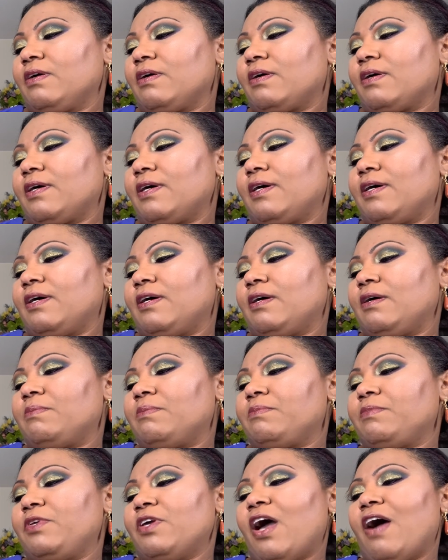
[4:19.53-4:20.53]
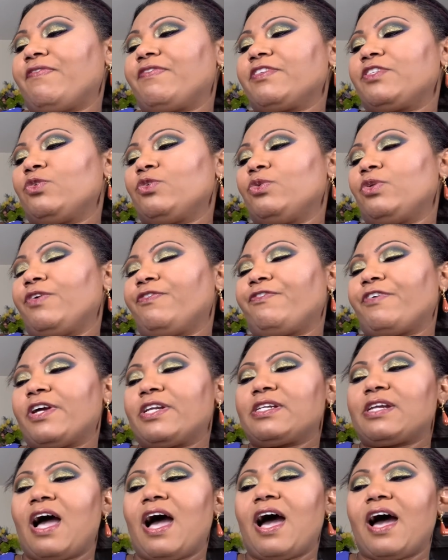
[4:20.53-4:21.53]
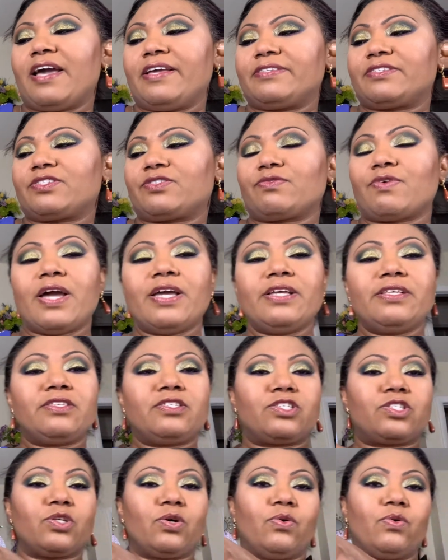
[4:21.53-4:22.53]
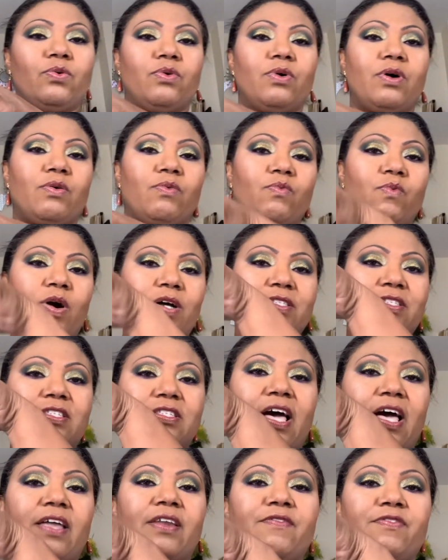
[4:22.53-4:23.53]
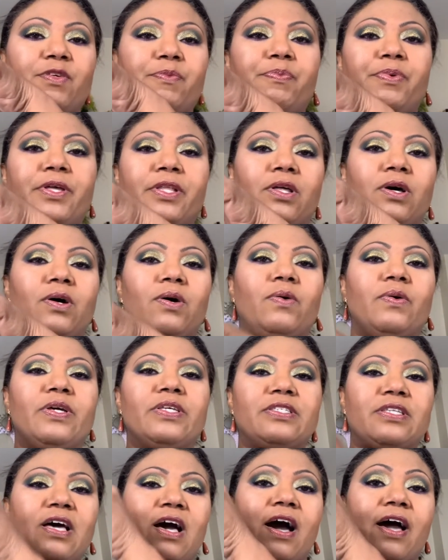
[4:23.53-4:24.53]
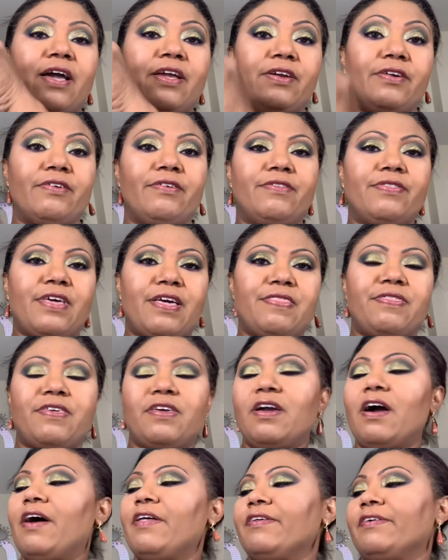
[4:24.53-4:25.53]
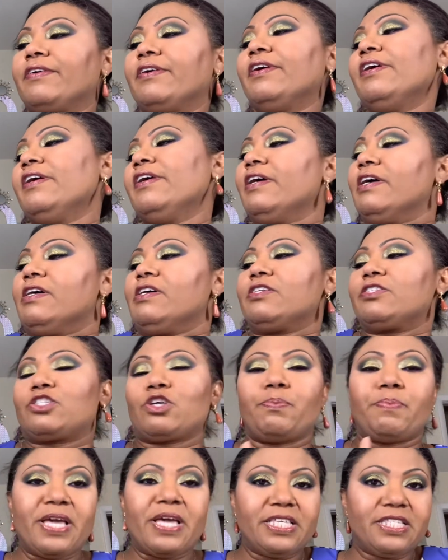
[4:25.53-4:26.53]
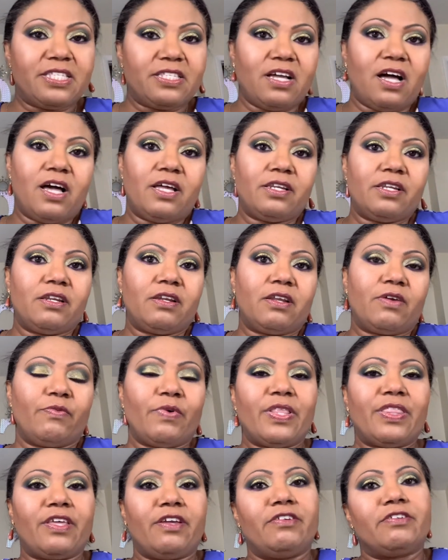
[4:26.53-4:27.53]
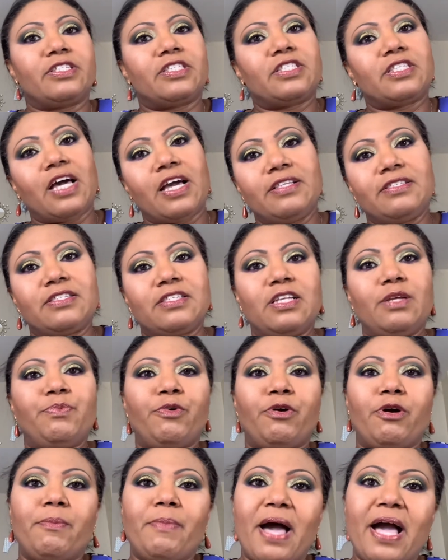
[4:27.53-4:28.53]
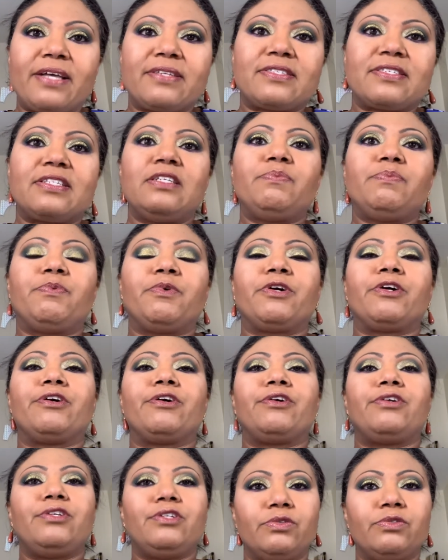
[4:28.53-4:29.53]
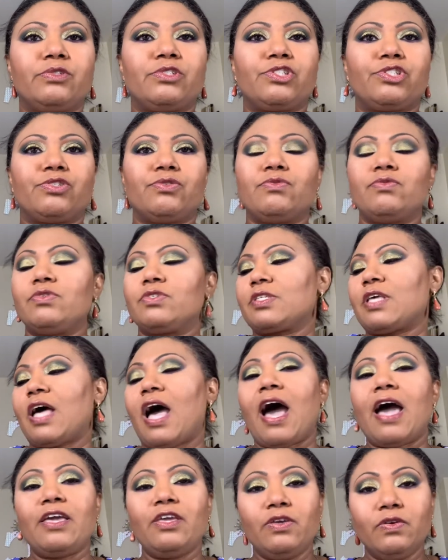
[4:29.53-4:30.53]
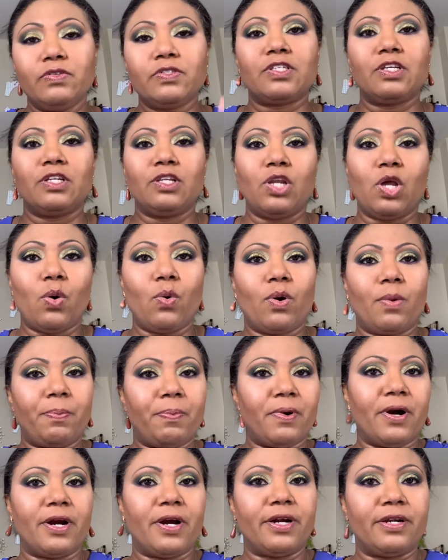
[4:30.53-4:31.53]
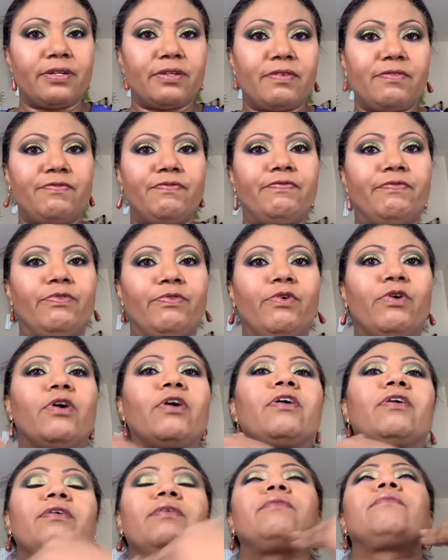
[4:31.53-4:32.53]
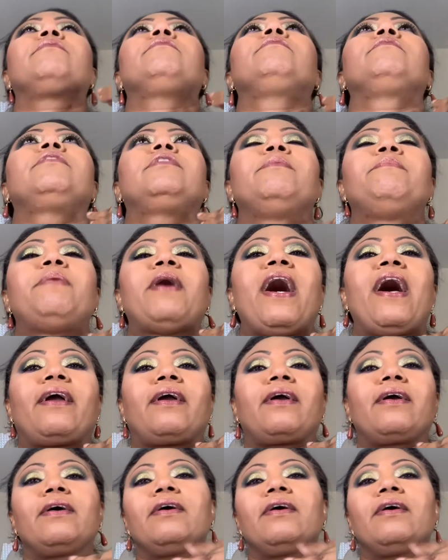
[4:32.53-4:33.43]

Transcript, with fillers: um, you have the two different heights, right? So one side of the pillow is higher than the other. So based on whether you're a side sleeper or back sleeper, you choose. I use the lower part for the back.